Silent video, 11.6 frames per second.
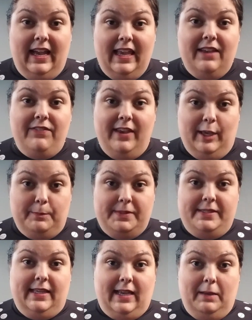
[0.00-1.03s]
I have
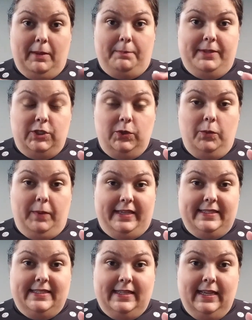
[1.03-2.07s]
hips that come up into a
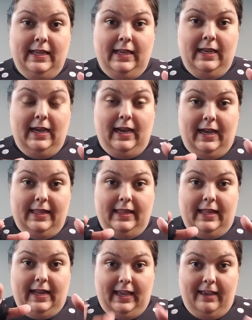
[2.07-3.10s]
waist,
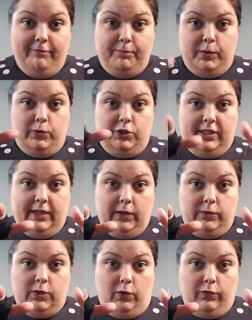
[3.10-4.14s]
and then I have pooch
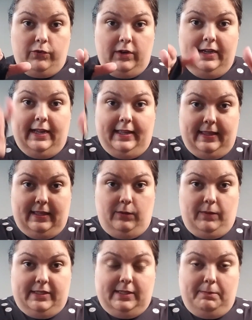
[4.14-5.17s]
that goes over it, and
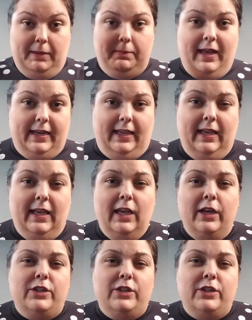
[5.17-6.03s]
then the rest of my body.